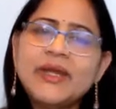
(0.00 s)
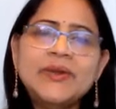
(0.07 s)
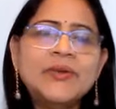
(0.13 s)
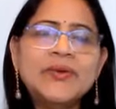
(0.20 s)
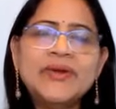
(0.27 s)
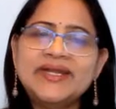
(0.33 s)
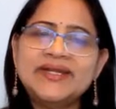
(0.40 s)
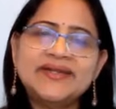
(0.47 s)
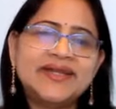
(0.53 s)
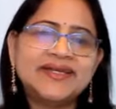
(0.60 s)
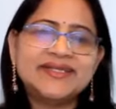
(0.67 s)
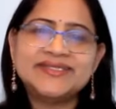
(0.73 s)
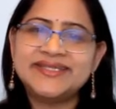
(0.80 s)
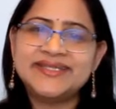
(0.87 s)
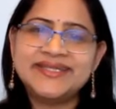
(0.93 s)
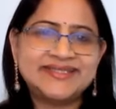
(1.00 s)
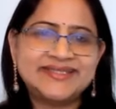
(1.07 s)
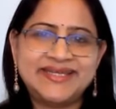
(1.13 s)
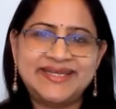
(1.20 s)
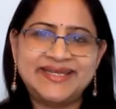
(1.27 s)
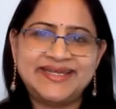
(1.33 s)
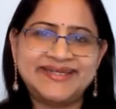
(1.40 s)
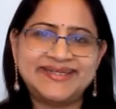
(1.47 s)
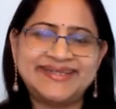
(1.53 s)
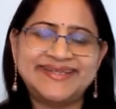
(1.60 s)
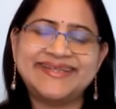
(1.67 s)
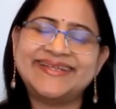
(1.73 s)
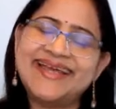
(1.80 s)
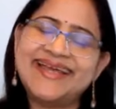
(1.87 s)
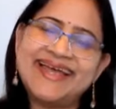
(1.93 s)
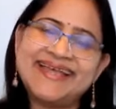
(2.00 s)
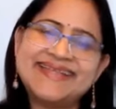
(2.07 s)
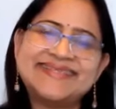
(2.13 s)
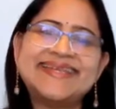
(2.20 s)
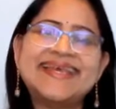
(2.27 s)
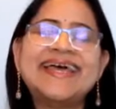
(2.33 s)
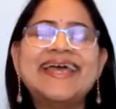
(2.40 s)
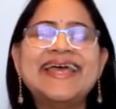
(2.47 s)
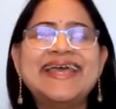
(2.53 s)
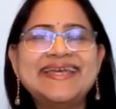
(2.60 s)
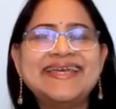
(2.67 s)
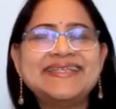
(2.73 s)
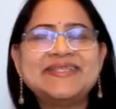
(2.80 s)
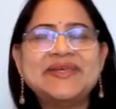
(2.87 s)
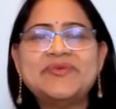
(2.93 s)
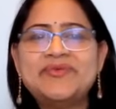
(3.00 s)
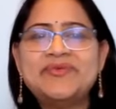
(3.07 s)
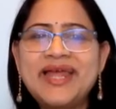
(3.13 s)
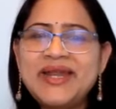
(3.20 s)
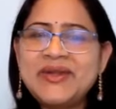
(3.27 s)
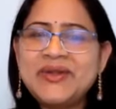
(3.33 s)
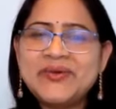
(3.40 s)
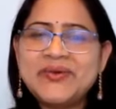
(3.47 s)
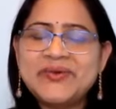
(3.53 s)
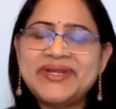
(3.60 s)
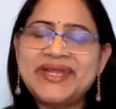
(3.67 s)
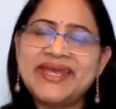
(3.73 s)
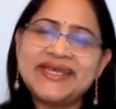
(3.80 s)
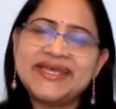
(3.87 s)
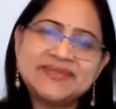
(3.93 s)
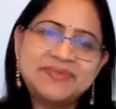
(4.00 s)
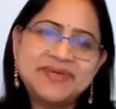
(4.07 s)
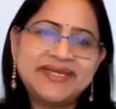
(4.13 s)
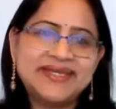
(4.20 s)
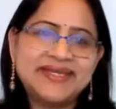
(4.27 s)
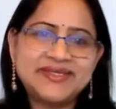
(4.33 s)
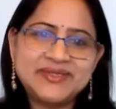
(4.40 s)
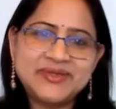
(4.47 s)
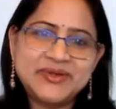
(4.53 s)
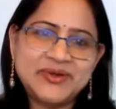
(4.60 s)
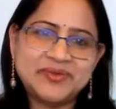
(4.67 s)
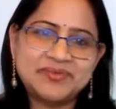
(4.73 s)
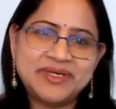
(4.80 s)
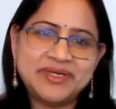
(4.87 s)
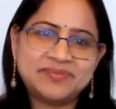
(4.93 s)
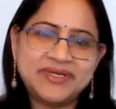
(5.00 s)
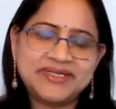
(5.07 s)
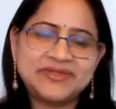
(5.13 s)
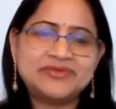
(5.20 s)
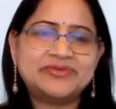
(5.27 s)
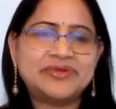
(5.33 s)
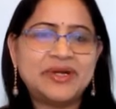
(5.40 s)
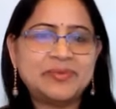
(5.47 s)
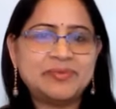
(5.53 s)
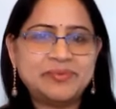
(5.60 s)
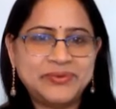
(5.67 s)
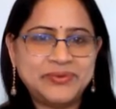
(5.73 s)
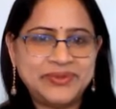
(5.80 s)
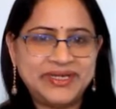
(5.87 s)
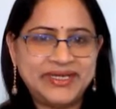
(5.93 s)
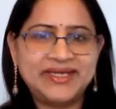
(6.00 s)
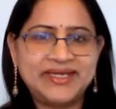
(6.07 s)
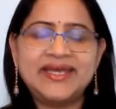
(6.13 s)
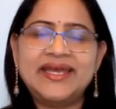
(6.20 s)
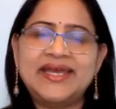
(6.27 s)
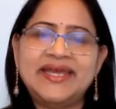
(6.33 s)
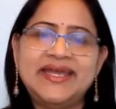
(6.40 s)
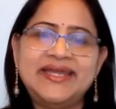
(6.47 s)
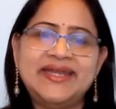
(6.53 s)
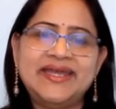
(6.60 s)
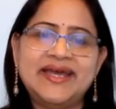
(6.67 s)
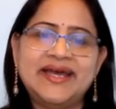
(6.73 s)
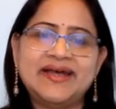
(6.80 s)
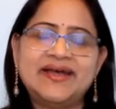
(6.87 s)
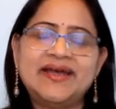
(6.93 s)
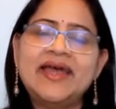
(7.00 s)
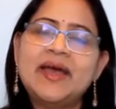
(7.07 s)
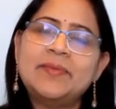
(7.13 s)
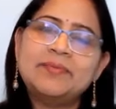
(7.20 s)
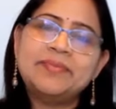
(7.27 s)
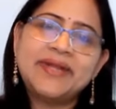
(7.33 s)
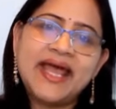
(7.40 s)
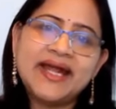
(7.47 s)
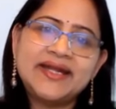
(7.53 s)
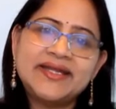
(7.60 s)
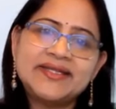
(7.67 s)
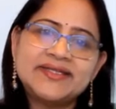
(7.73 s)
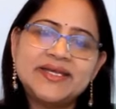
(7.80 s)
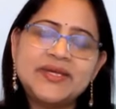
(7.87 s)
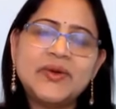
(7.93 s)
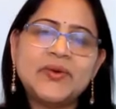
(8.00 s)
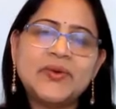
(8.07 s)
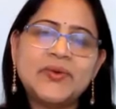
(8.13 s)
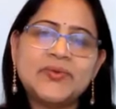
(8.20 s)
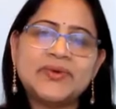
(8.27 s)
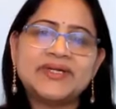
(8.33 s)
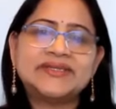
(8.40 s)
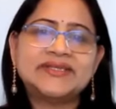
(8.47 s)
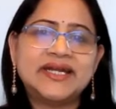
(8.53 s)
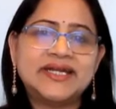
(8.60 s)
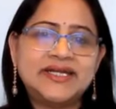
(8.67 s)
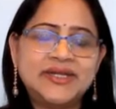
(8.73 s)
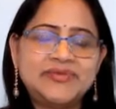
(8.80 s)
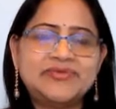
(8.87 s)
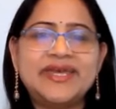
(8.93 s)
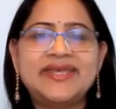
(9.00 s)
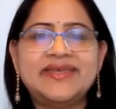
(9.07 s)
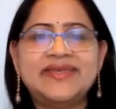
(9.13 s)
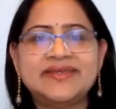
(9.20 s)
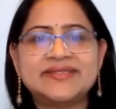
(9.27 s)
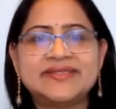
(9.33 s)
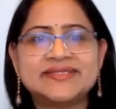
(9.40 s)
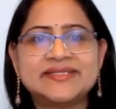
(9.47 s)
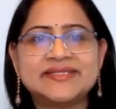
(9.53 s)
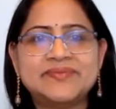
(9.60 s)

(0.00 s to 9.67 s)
No introduction is needed, as he's a well-known experienced homeopath from Pune, India, practicing over 35 years.